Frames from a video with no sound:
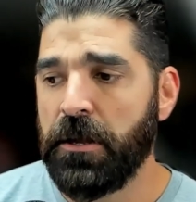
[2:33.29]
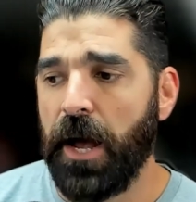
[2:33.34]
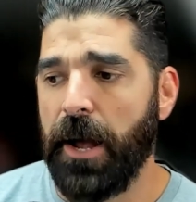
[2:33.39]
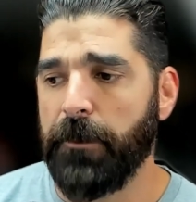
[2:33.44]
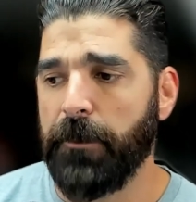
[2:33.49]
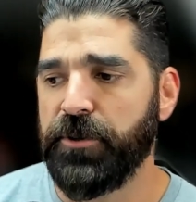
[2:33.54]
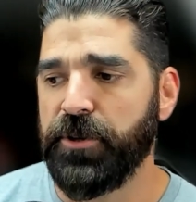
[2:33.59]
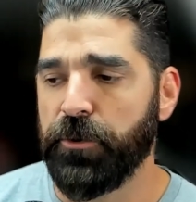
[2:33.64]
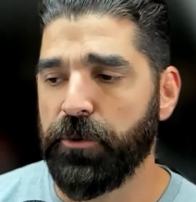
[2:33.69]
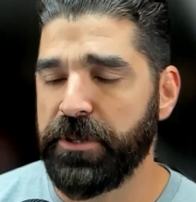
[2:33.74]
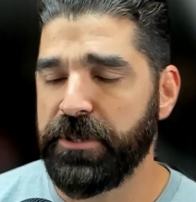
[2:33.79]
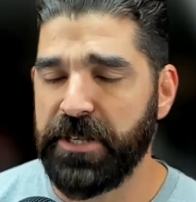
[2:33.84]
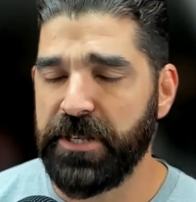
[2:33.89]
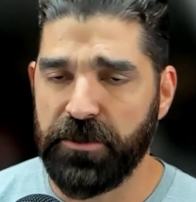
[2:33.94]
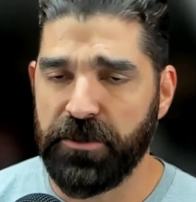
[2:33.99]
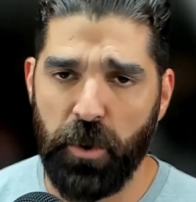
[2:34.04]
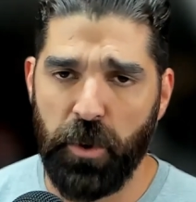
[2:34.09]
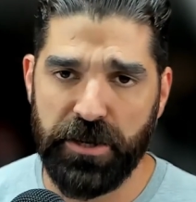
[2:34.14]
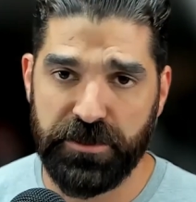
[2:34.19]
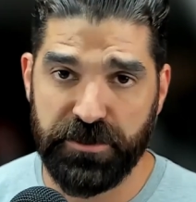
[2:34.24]
I'm doing
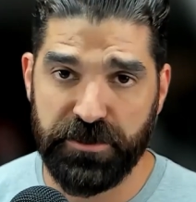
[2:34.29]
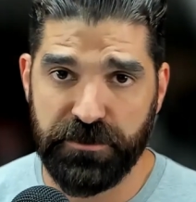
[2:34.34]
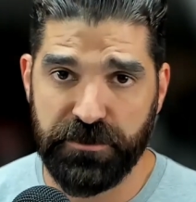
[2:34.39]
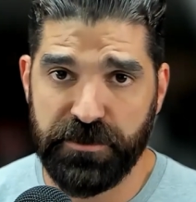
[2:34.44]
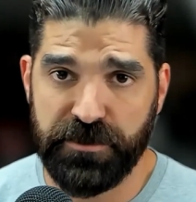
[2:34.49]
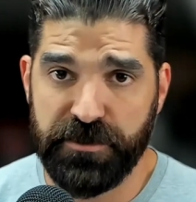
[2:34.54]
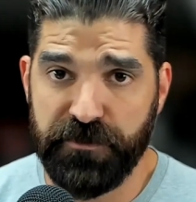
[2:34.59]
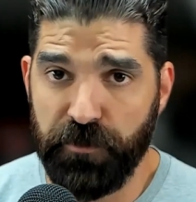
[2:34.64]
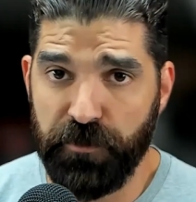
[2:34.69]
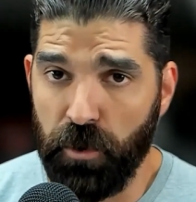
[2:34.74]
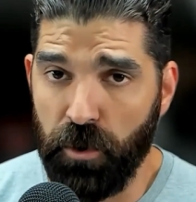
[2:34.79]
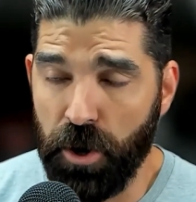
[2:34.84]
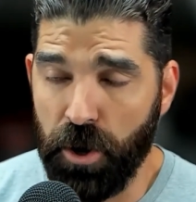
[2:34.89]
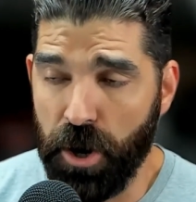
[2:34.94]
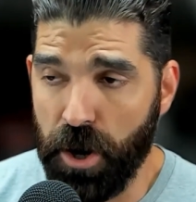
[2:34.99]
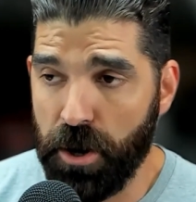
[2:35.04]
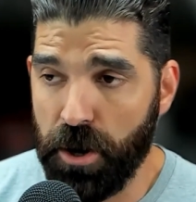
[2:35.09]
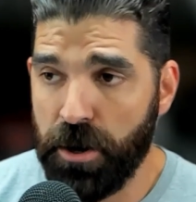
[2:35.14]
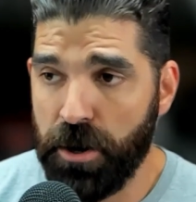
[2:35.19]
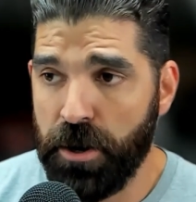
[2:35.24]
10 questions
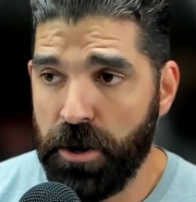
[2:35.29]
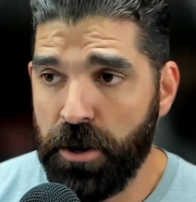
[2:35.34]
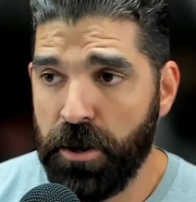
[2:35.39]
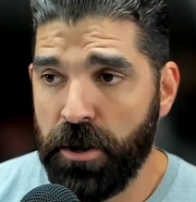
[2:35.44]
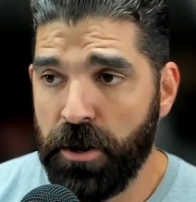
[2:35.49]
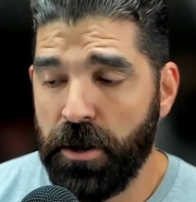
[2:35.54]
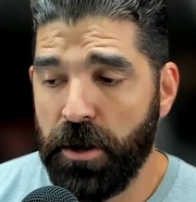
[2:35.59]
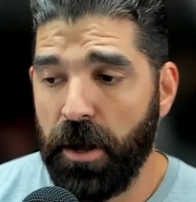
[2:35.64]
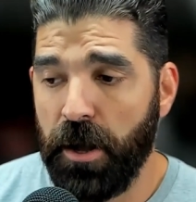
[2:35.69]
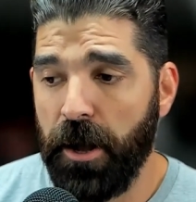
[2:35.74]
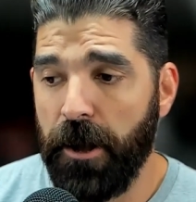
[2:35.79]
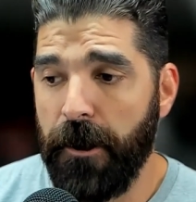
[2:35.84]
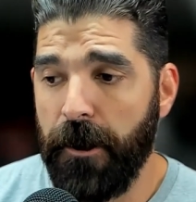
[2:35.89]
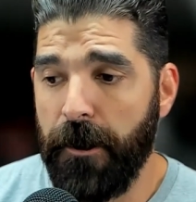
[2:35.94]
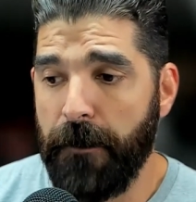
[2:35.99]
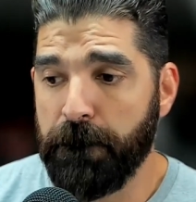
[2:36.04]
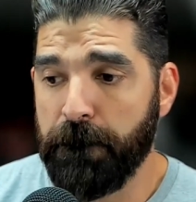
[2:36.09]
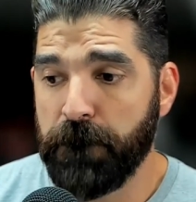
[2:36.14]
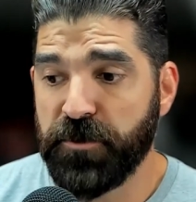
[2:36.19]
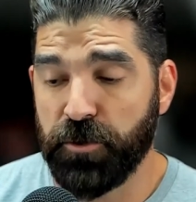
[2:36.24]
for
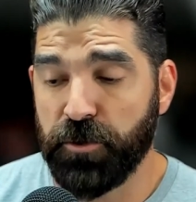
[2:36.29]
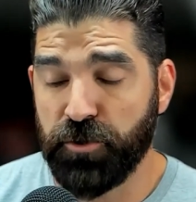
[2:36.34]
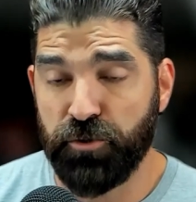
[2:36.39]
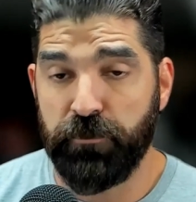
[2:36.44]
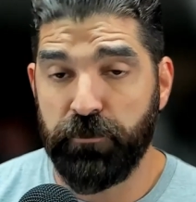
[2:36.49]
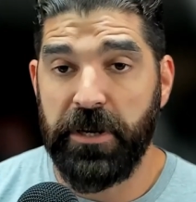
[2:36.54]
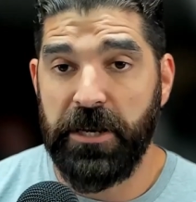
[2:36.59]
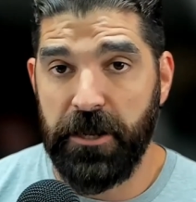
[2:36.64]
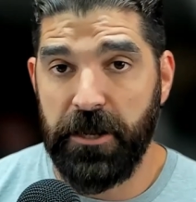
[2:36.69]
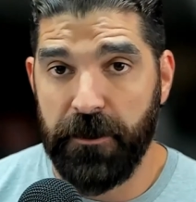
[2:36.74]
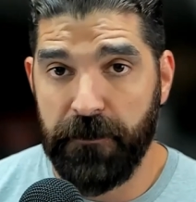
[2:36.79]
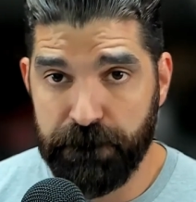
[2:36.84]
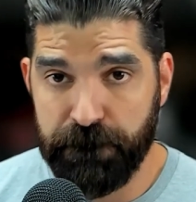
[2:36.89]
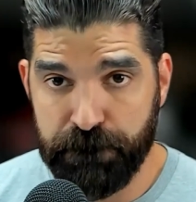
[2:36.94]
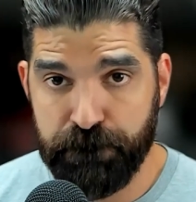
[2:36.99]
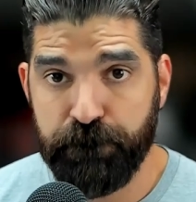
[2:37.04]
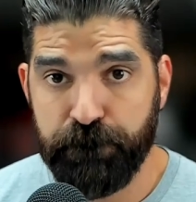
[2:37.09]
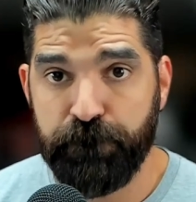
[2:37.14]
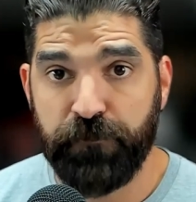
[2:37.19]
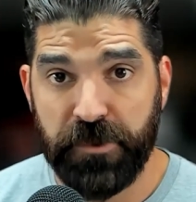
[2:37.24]
social media,
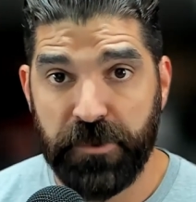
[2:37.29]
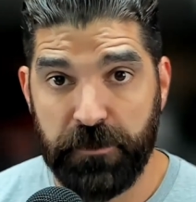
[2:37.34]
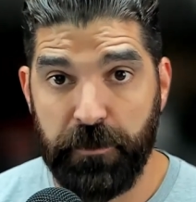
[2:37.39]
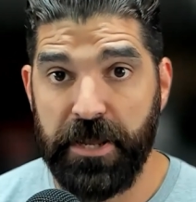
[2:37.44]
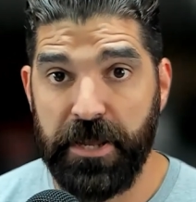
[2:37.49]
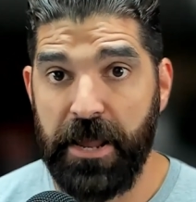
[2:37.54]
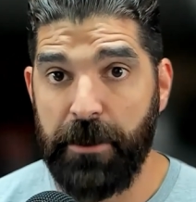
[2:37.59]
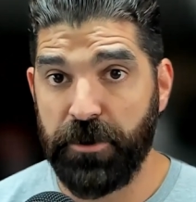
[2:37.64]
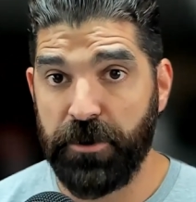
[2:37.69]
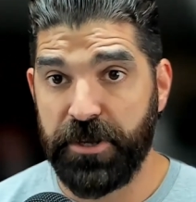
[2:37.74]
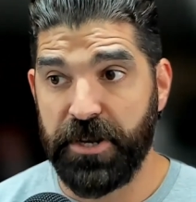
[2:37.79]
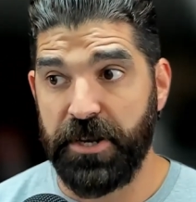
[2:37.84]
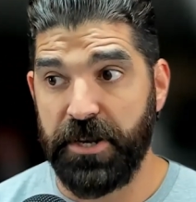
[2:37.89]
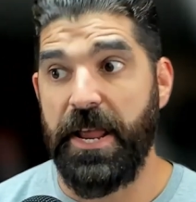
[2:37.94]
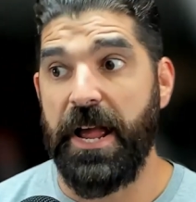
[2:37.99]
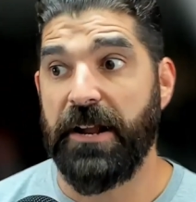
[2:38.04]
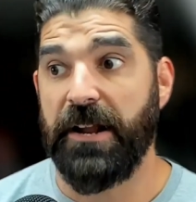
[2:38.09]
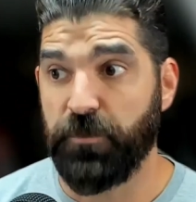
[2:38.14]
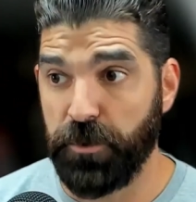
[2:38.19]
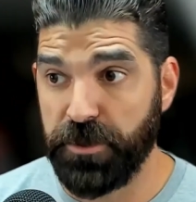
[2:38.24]
being able to
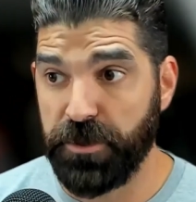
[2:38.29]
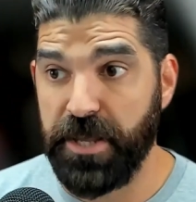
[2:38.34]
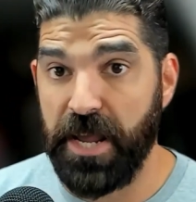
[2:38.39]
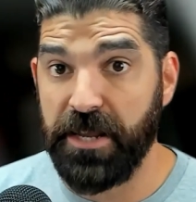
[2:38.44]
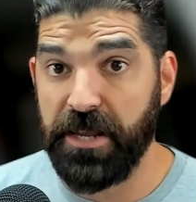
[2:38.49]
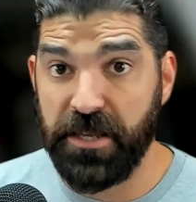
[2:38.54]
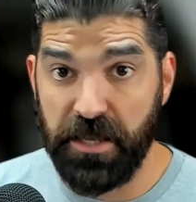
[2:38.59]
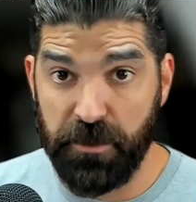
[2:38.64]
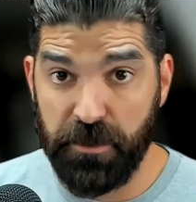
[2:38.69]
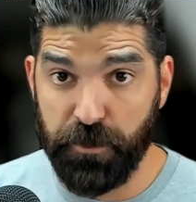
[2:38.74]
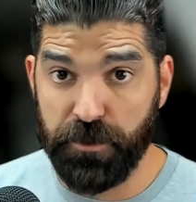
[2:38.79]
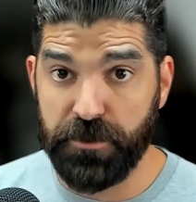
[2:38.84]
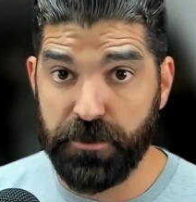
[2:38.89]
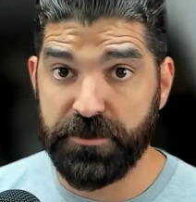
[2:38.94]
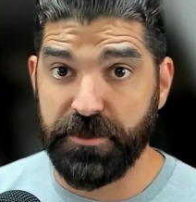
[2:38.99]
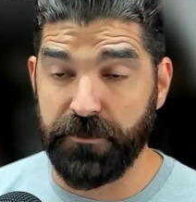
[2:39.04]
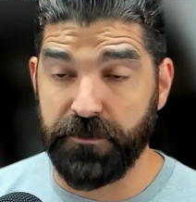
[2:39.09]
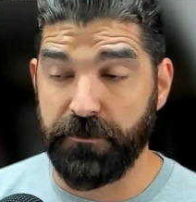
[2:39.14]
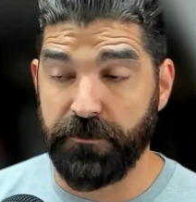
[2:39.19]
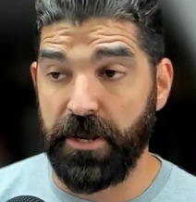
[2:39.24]
connect with
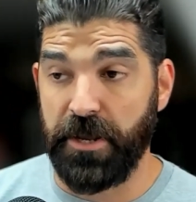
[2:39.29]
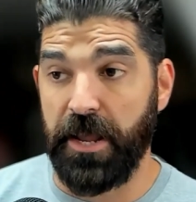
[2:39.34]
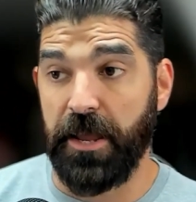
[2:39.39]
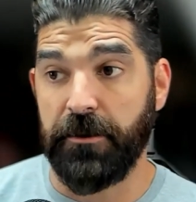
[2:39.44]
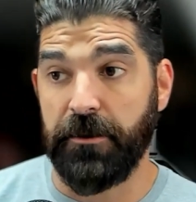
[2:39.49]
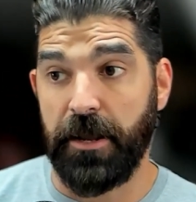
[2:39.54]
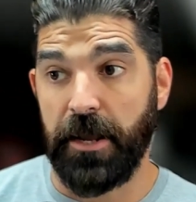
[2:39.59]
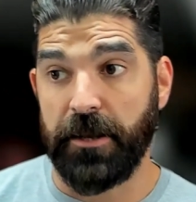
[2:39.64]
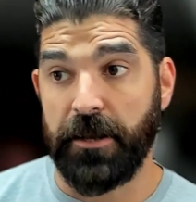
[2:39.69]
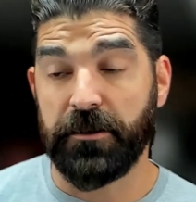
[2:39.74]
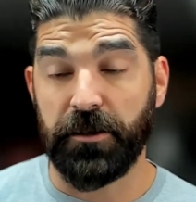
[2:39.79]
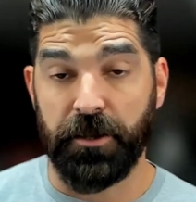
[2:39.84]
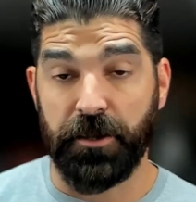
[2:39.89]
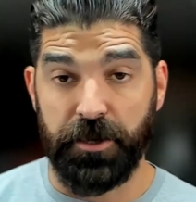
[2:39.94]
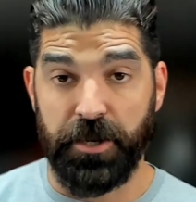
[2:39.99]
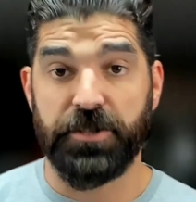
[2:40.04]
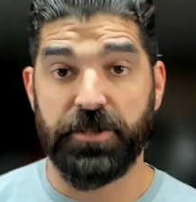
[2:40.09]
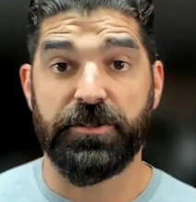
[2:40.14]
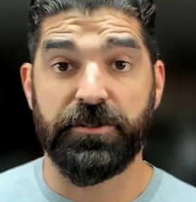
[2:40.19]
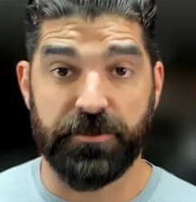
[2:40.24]
gatekeepers and
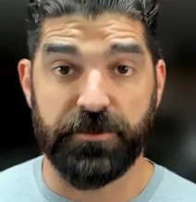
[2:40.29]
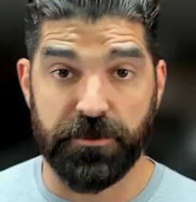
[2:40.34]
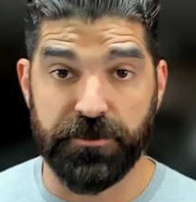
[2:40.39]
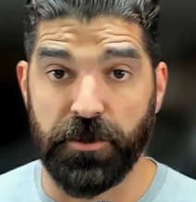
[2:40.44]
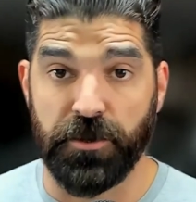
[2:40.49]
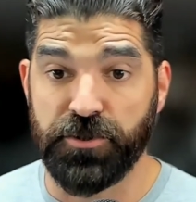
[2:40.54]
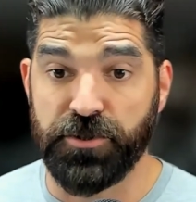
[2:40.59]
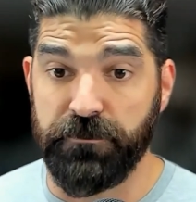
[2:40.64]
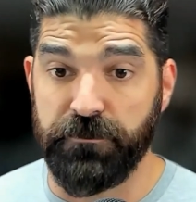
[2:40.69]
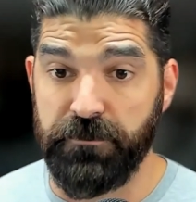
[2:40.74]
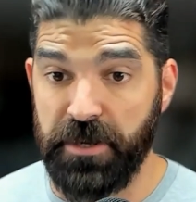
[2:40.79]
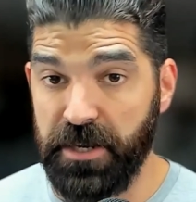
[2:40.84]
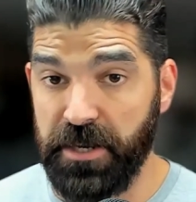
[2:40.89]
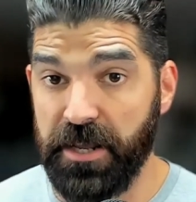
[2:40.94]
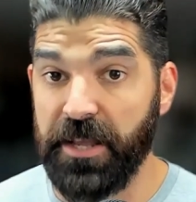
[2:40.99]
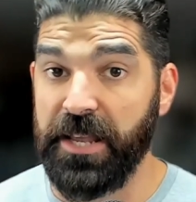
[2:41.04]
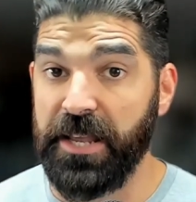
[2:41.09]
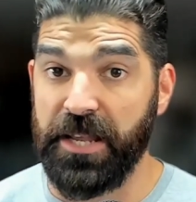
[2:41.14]
clinicians on social media.